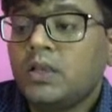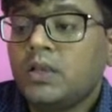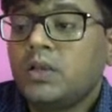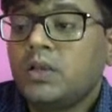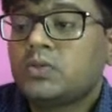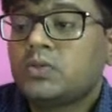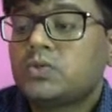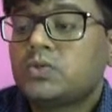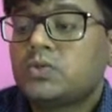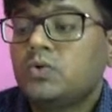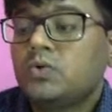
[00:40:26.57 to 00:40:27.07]

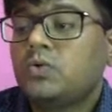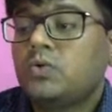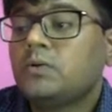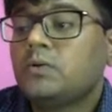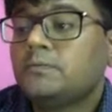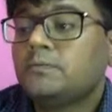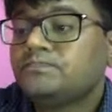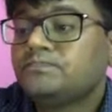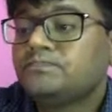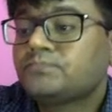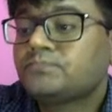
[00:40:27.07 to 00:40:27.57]
So
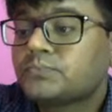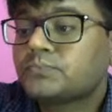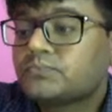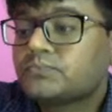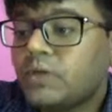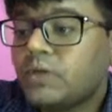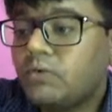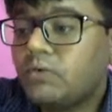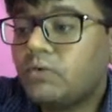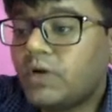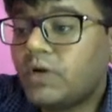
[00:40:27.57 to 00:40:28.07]

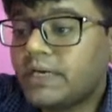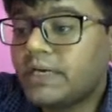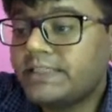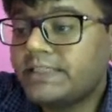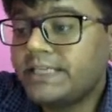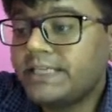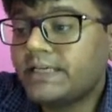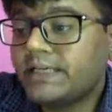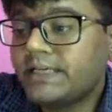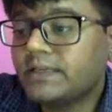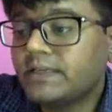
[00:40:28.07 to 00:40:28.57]
what is
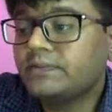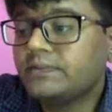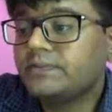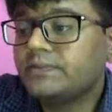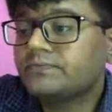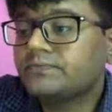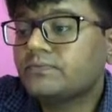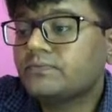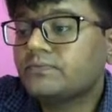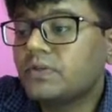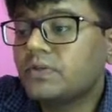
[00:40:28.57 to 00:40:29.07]
it?
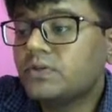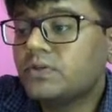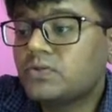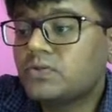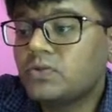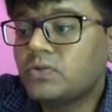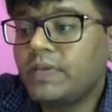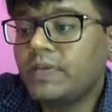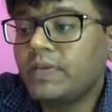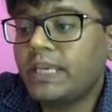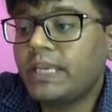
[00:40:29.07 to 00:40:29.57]

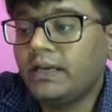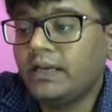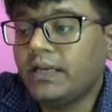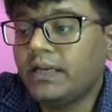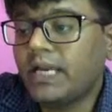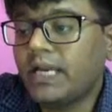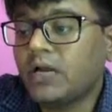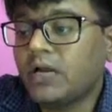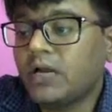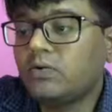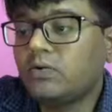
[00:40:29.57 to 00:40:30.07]
So we can
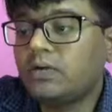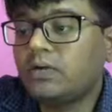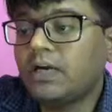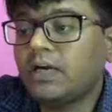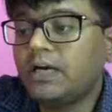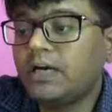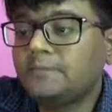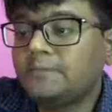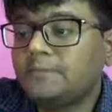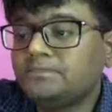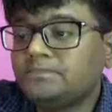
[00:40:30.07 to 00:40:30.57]
take out
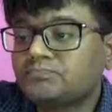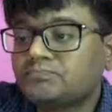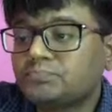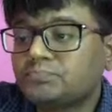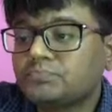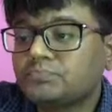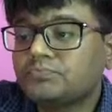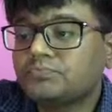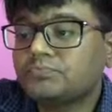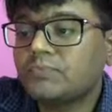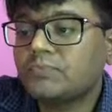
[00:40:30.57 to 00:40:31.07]

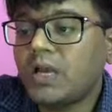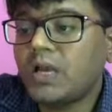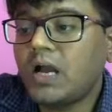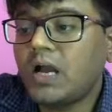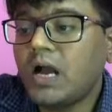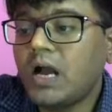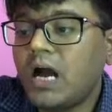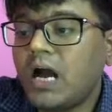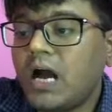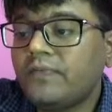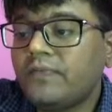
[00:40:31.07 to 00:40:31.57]

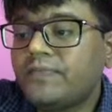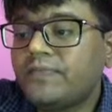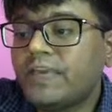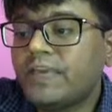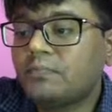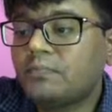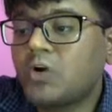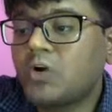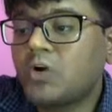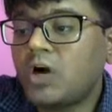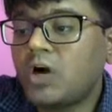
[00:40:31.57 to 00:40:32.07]
half
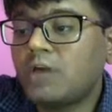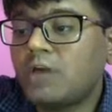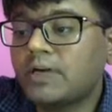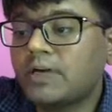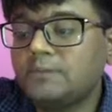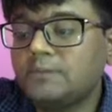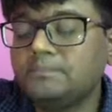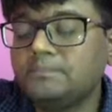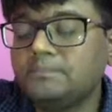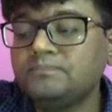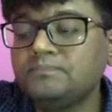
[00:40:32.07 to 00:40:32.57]
m common.
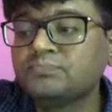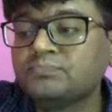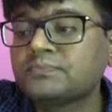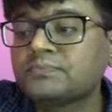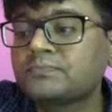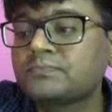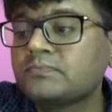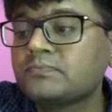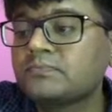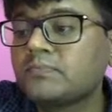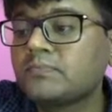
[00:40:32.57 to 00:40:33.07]

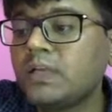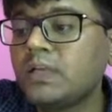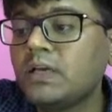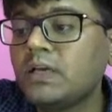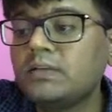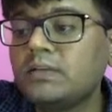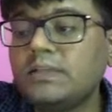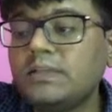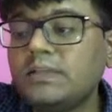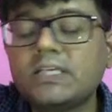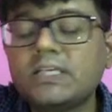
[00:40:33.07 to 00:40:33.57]

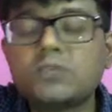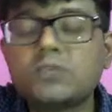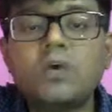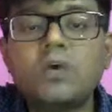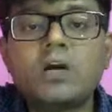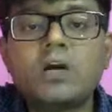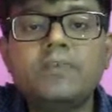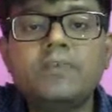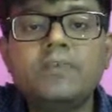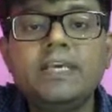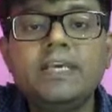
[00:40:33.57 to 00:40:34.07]
This is
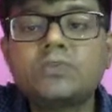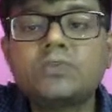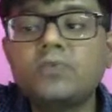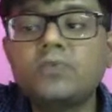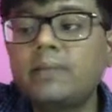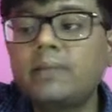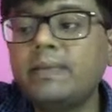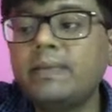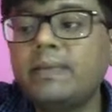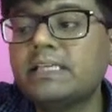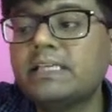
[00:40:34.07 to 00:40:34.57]
what v square
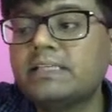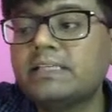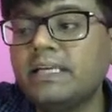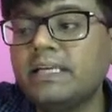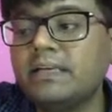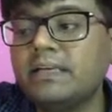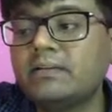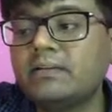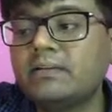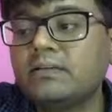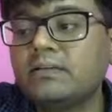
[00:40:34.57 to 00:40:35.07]
by
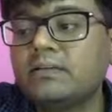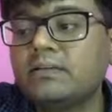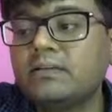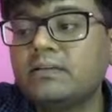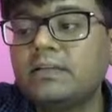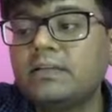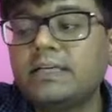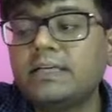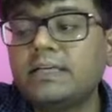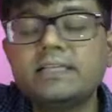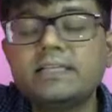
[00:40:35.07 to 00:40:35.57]
16,
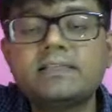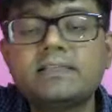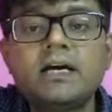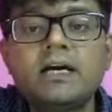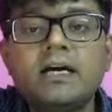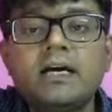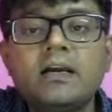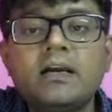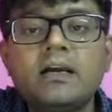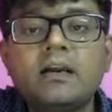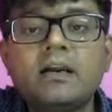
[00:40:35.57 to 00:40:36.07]
that is
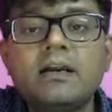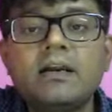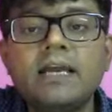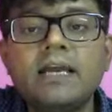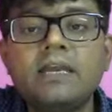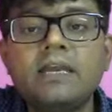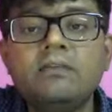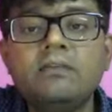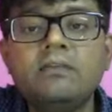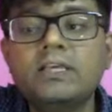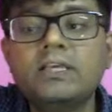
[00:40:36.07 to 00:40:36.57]

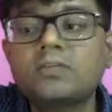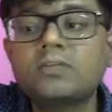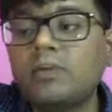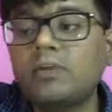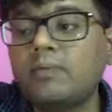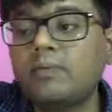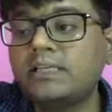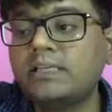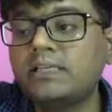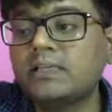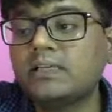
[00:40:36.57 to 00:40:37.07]
9v square
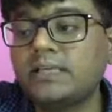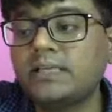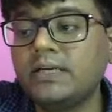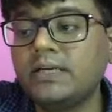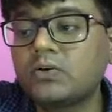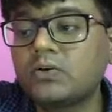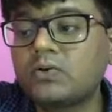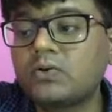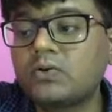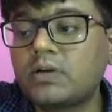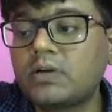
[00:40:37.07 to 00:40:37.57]
by
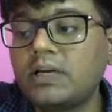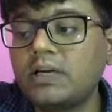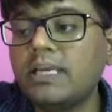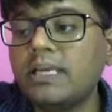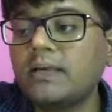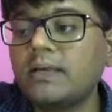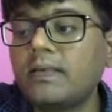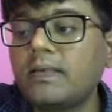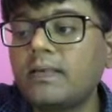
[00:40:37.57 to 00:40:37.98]
16, totally